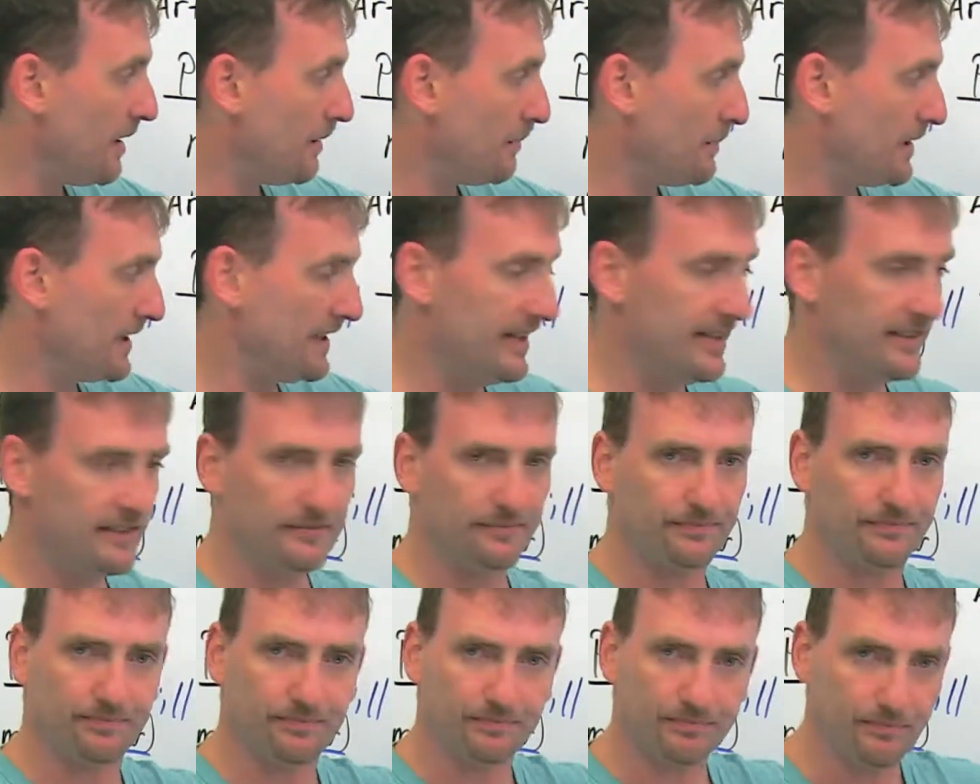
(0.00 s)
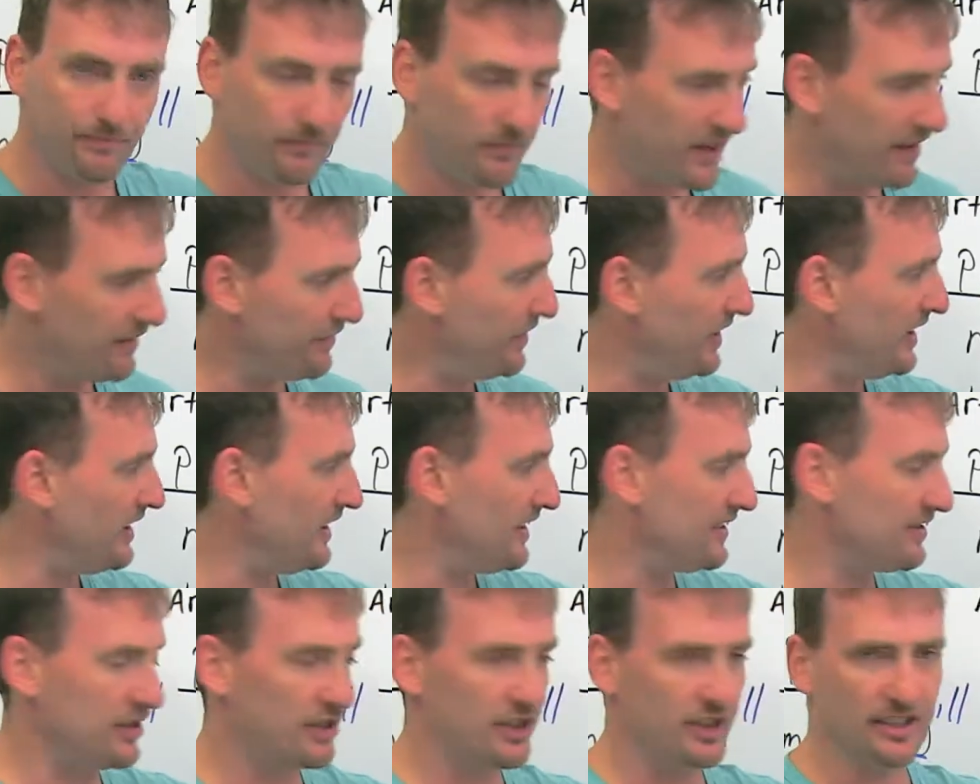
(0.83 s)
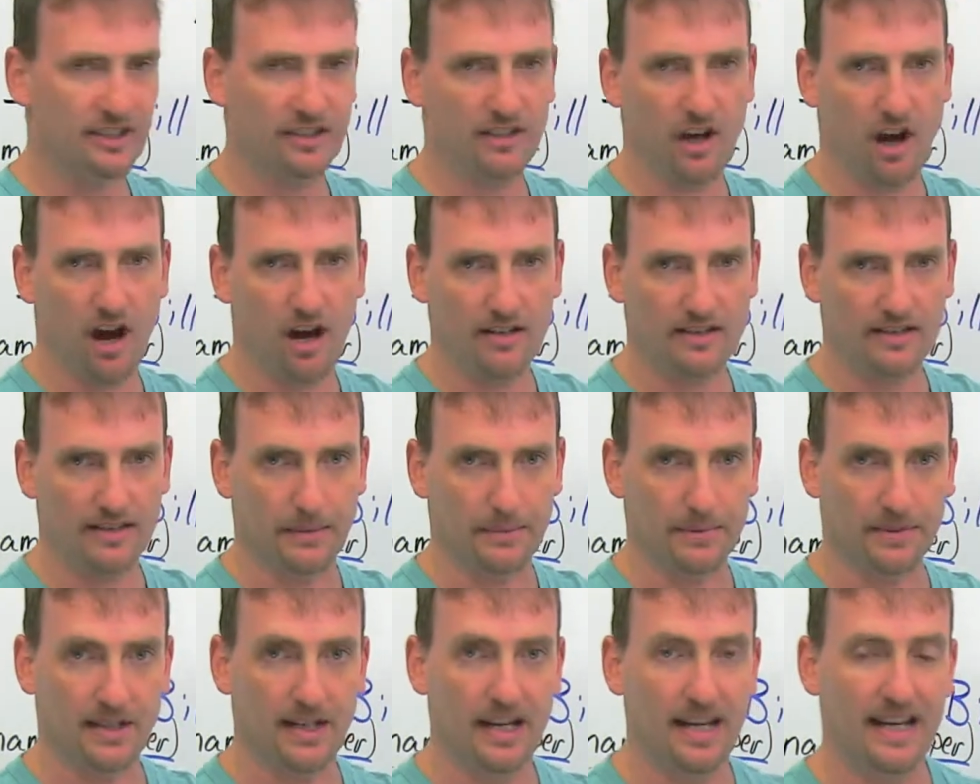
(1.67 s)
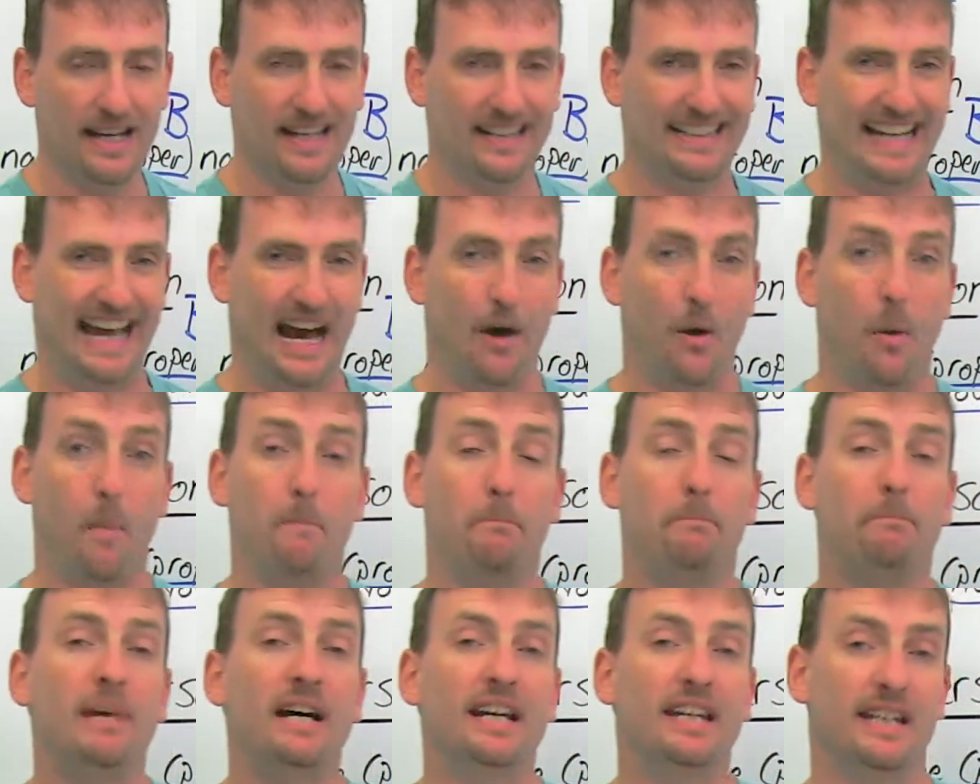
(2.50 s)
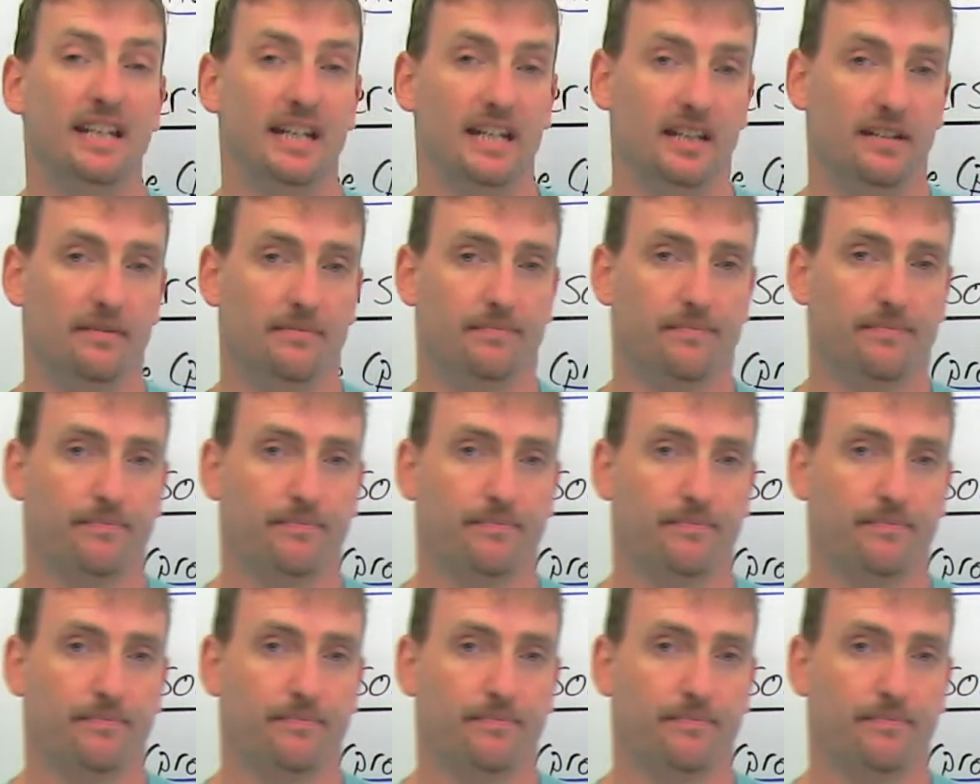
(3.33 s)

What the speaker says: But these feelings are just concepts. Now, money.